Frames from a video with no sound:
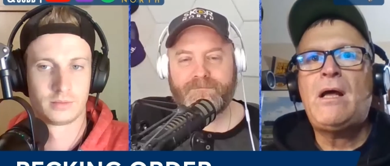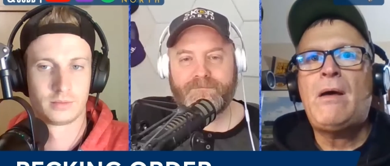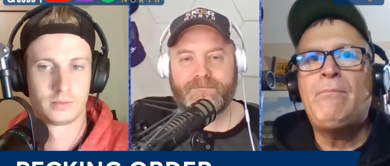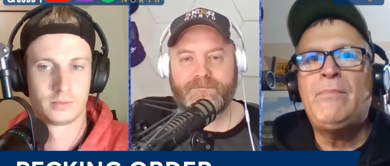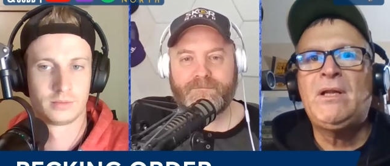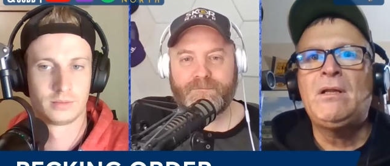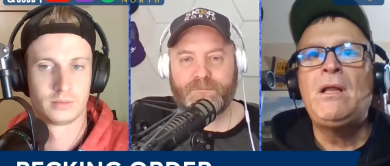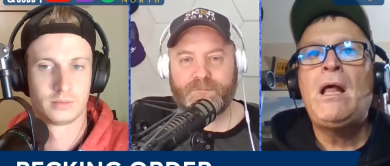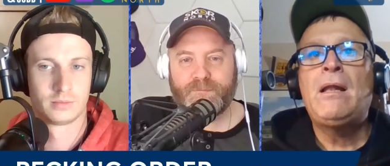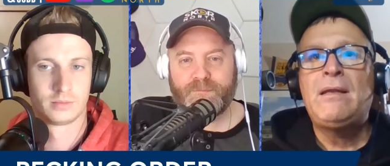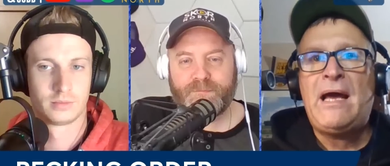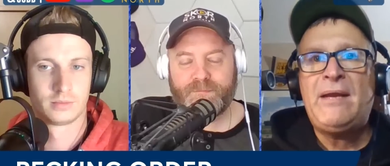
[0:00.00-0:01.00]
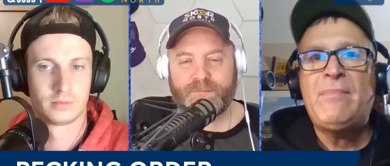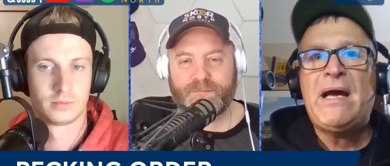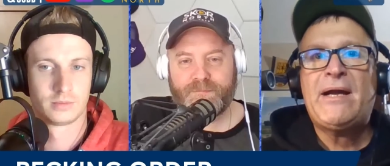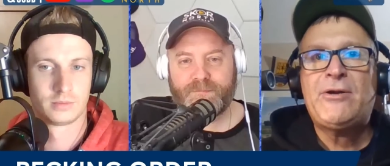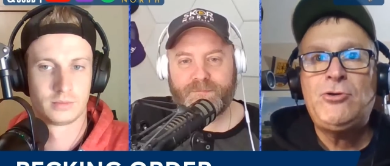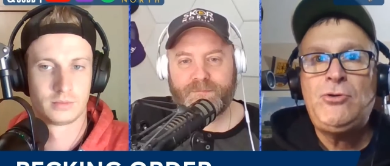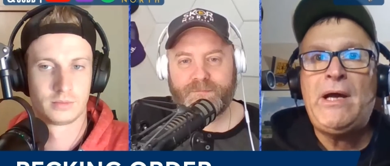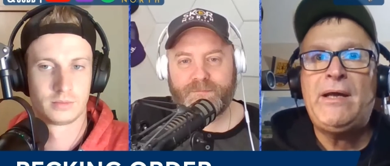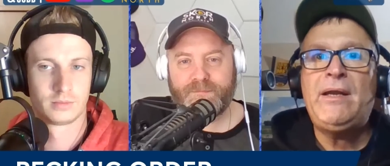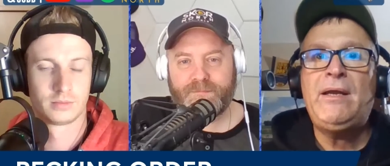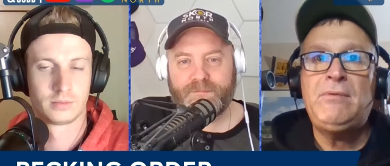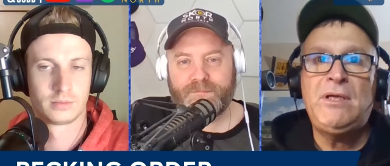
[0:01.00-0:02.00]
Speaker 1: middle linebacker who
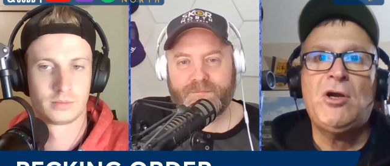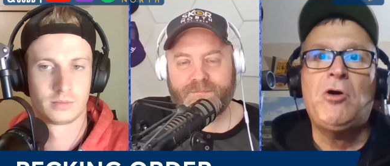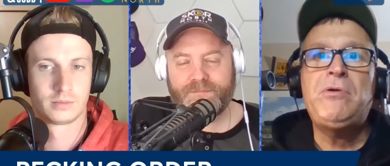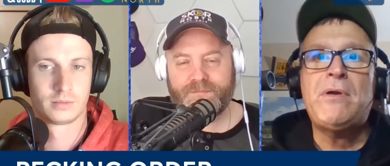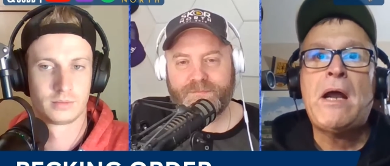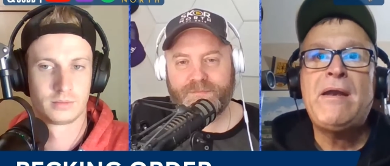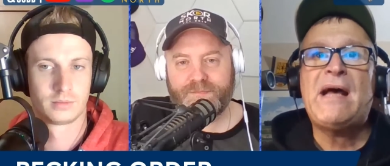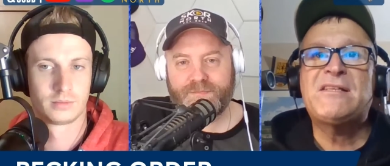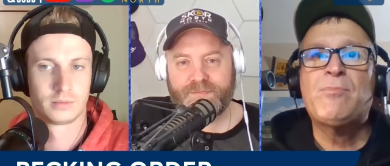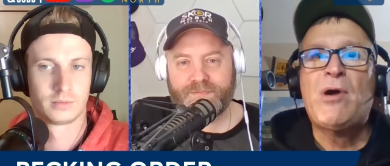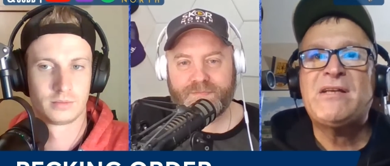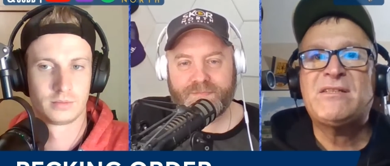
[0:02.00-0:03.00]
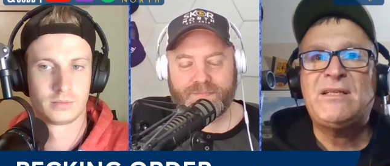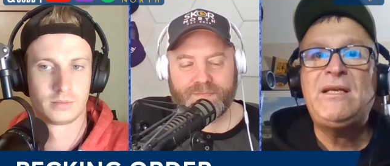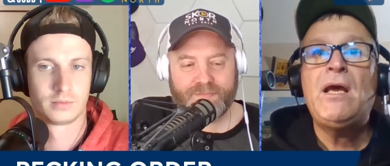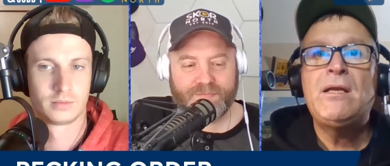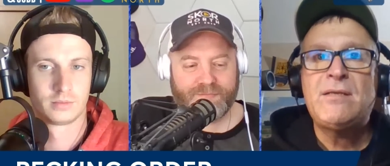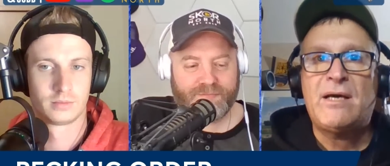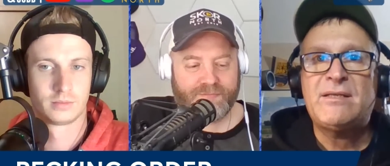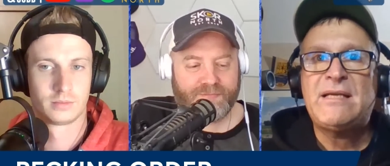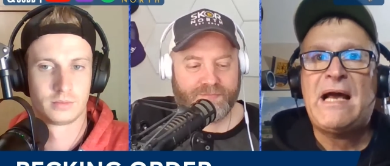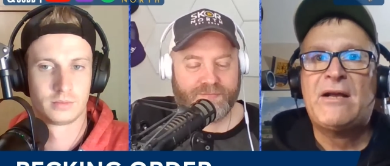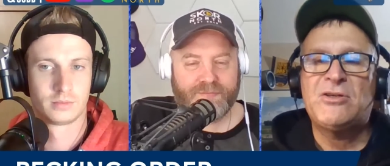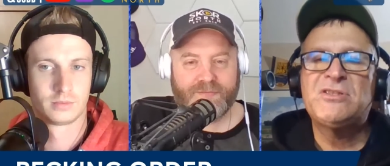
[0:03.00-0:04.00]
had a, you know, not surprisingly, ton of
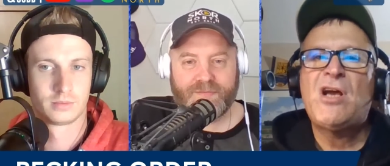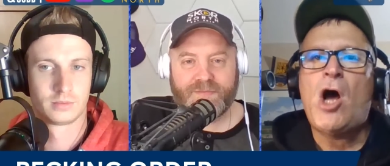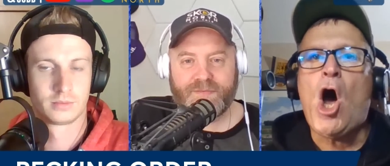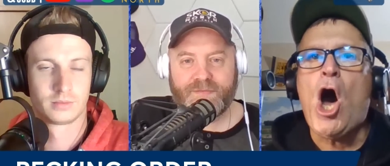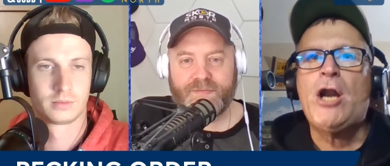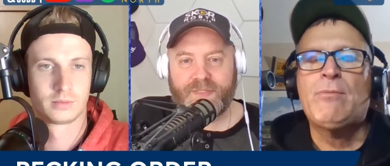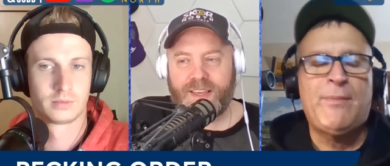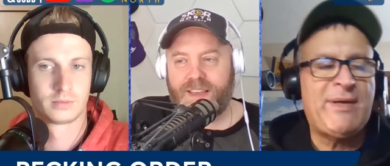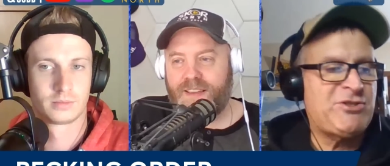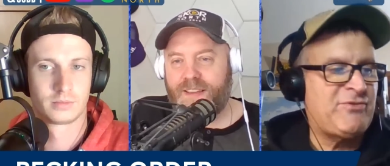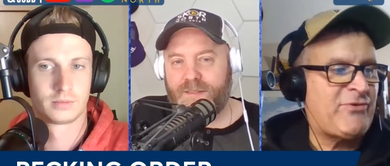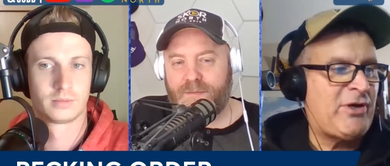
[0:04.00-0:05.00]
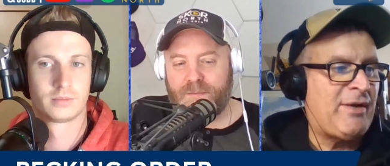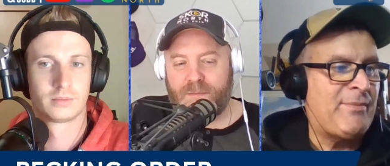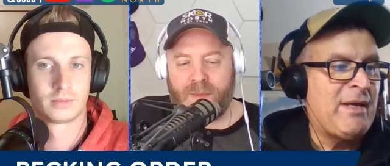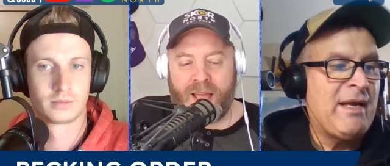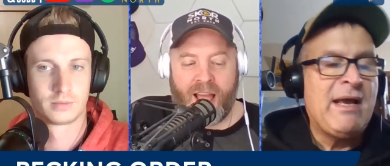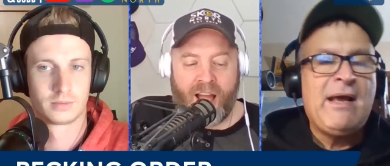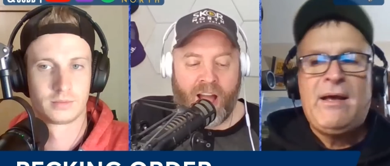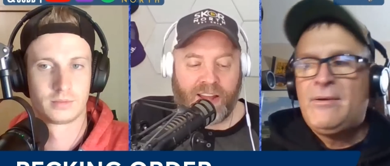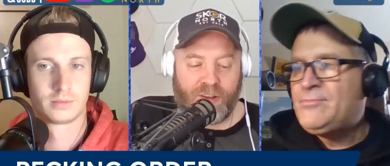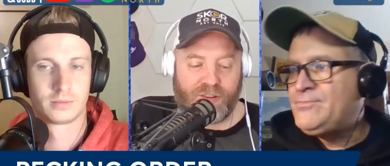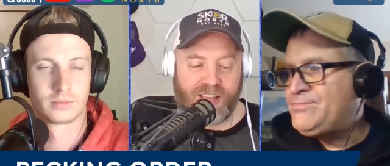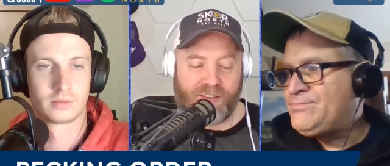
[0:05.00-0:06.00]
tackles. Honorable mention for him.
Speaker 2: My
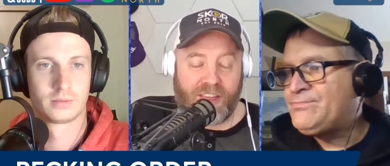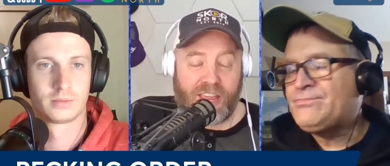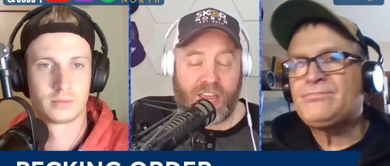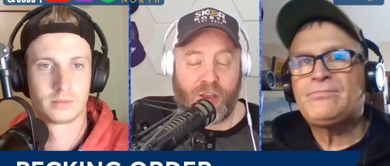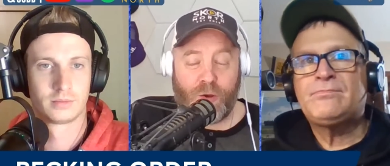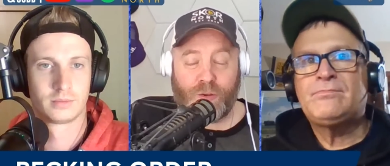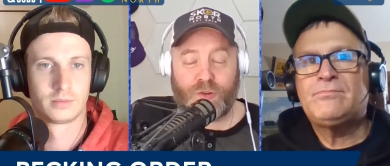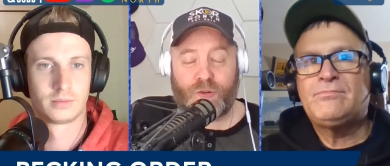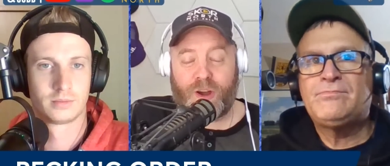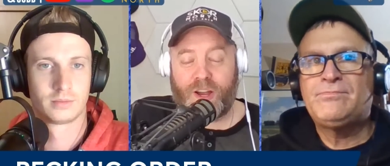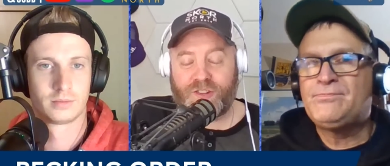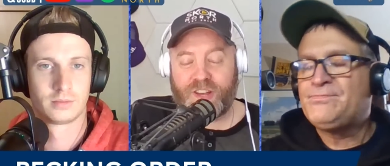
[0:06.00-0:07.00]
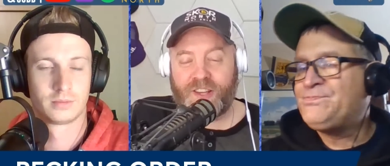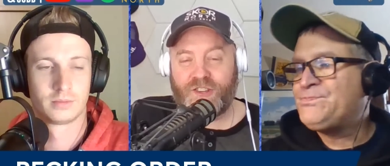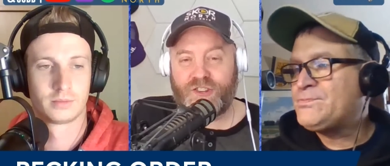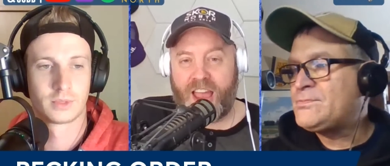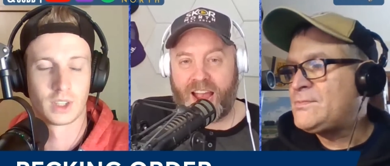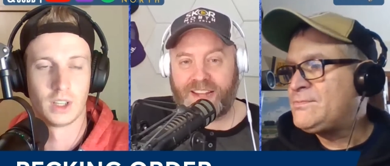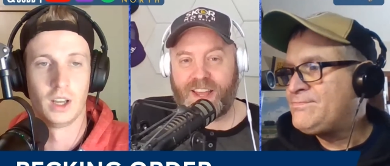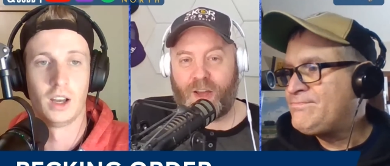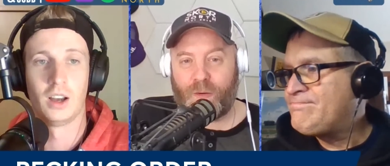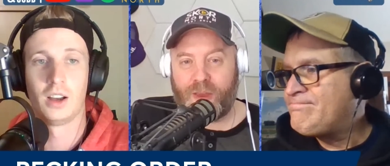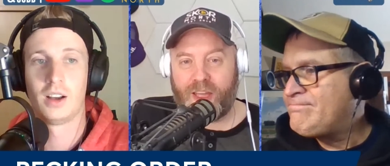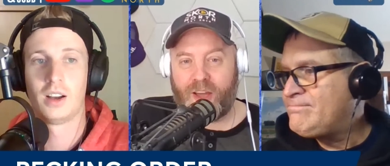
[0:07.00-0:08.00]
aunt used to have a huge crush on Jack Del
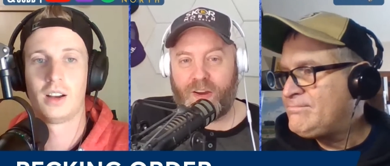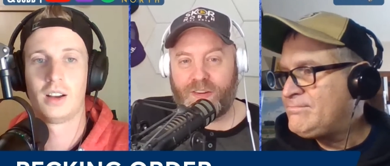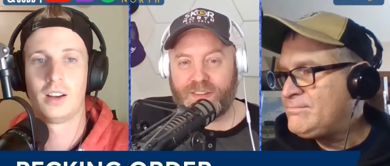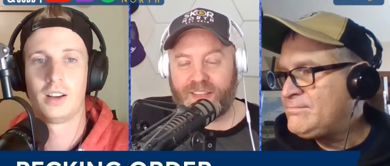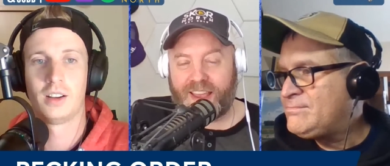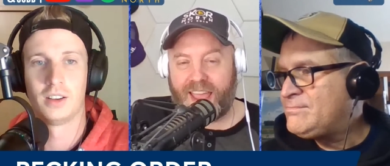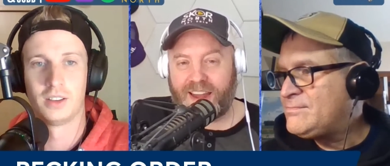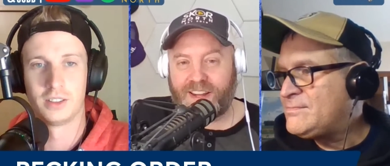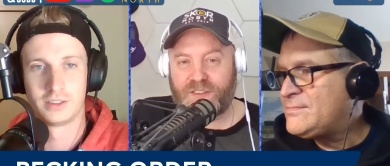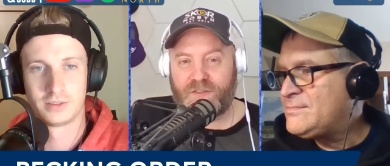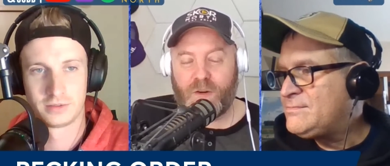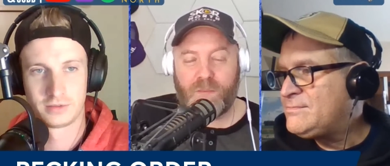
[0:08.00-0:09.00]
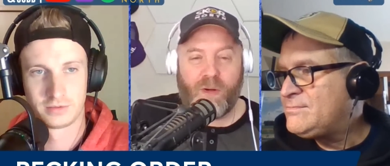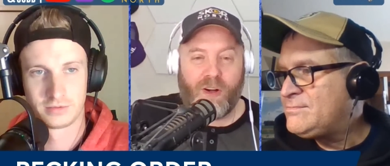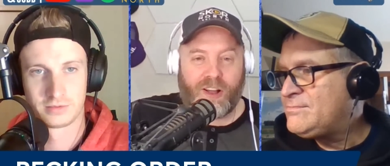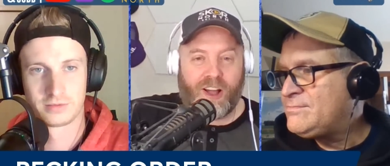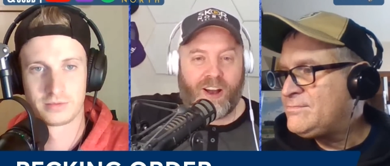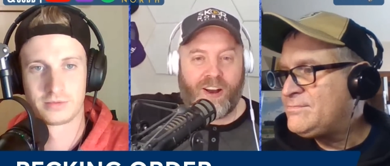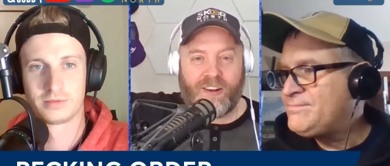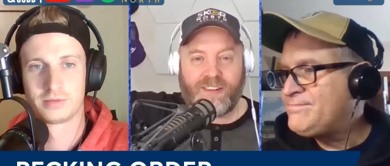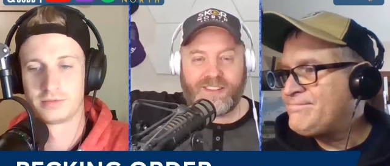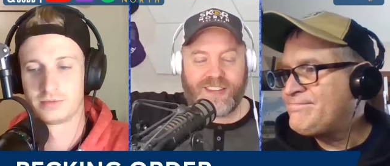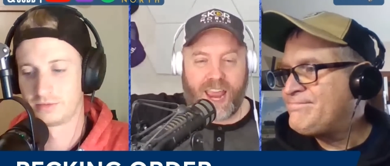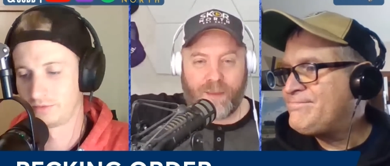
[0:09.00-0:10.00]
Rio. Oh. Like had oh. his football
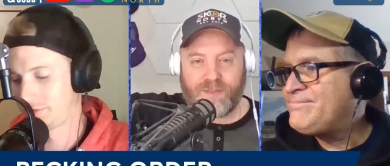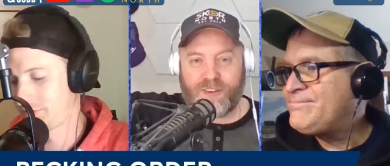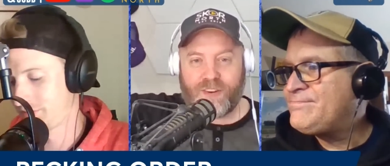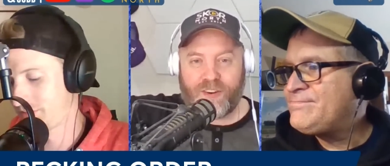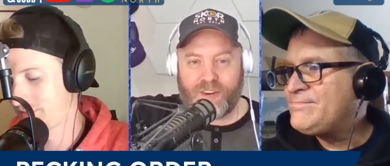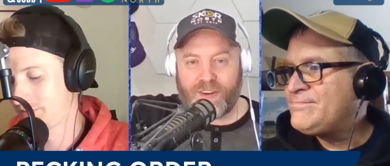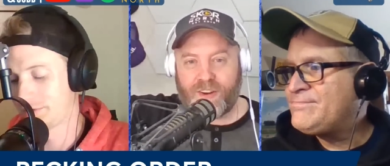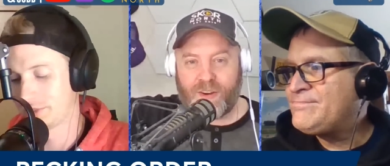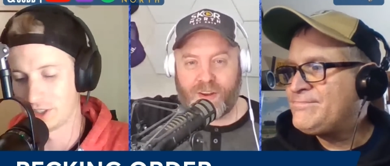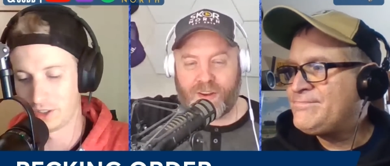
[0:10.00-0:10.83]
card taped to her or